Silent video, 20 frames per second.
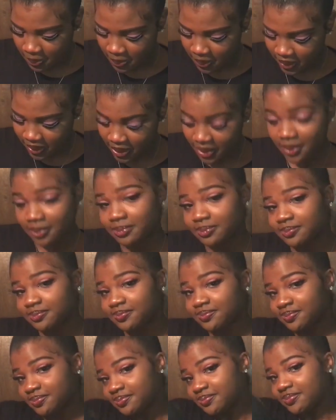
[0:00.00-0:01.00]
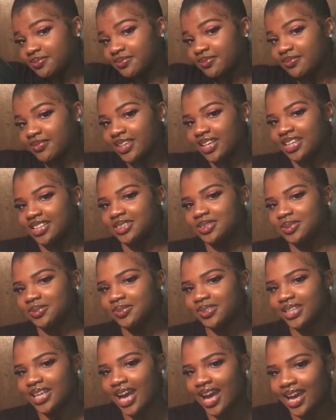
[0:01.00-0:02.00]
But, yep. That's what
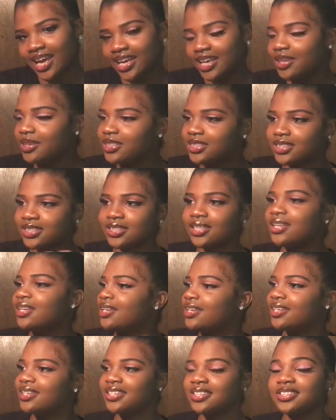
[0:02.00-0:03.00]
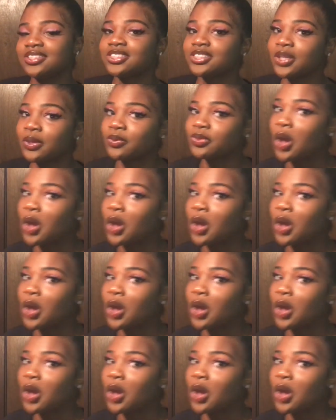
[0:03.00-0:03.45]
we got. He's so